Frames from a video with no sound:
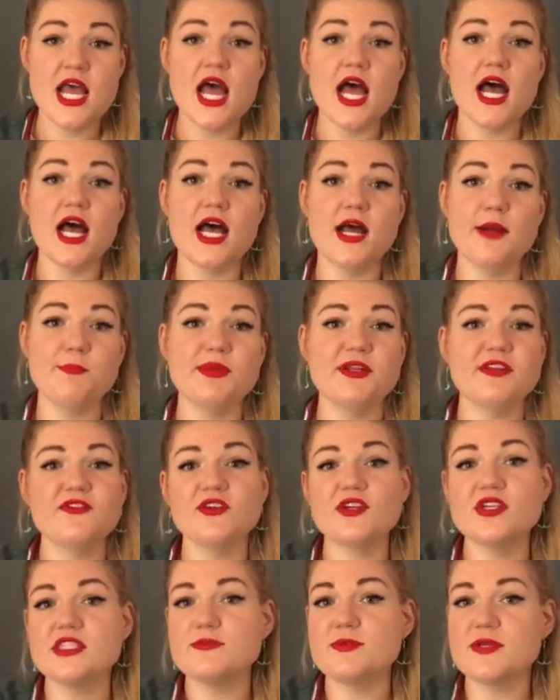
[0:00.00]
But if you're
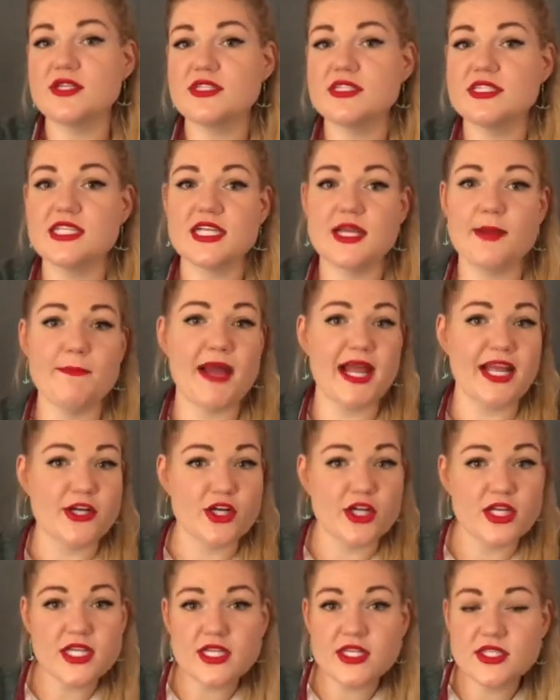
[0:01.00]
experiencing a minor
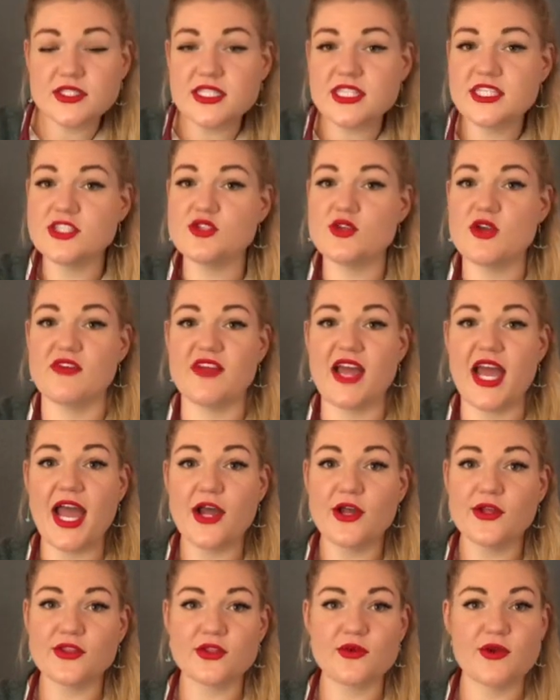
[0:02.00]
illness, you have a
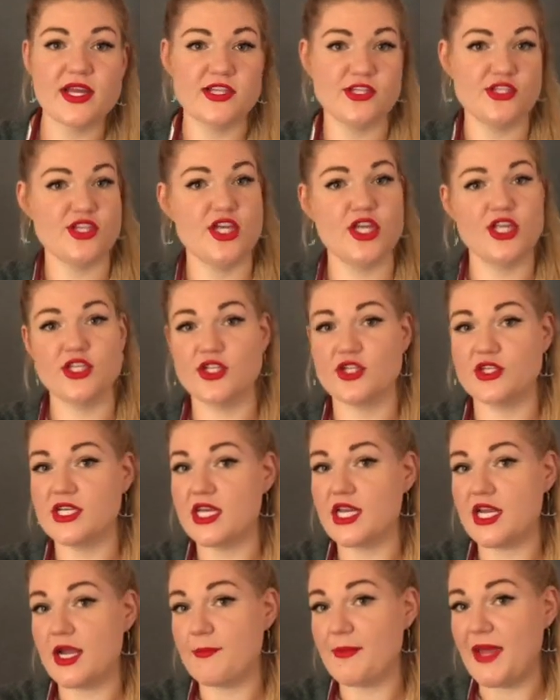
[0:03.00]
health question, you're needing
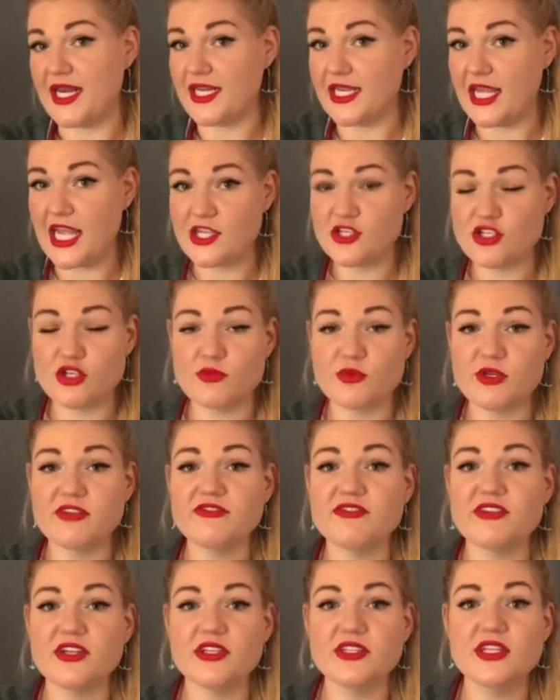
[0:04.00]
a medication
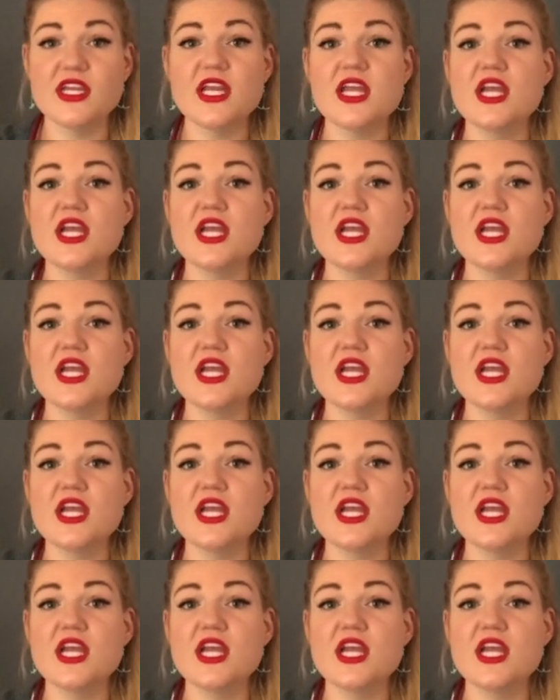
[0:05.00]
refilled,